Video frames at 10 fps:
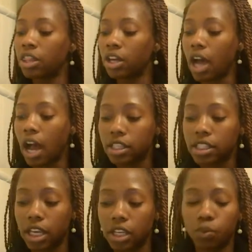the
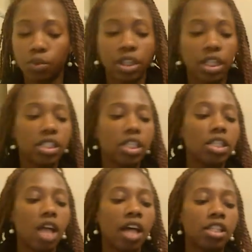content, this
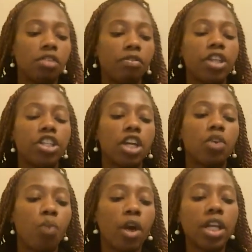is us
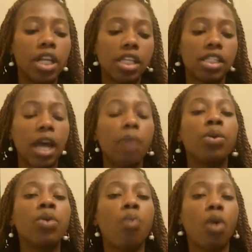differentiating what it is that
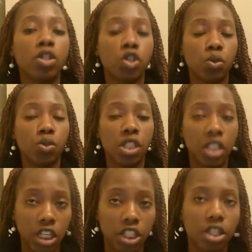we want to
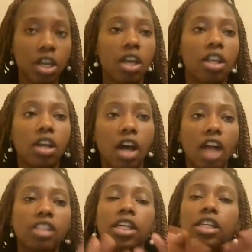teach. The
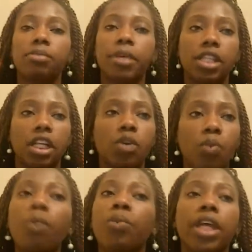content is basically
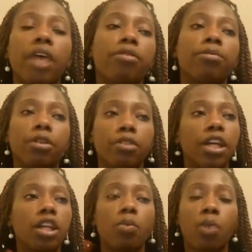what we get from the
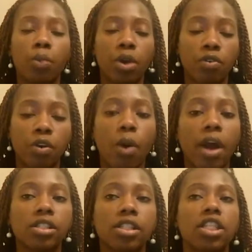curriculum, what we are
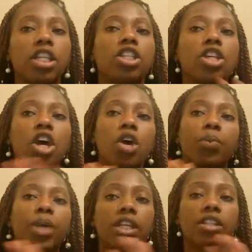required to teach.
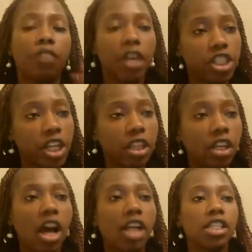We can differentiate the
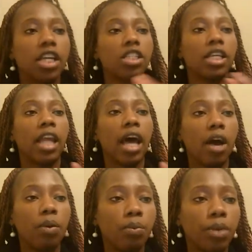content and
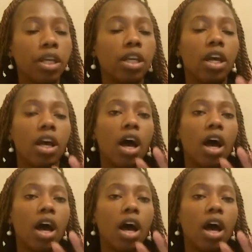how we,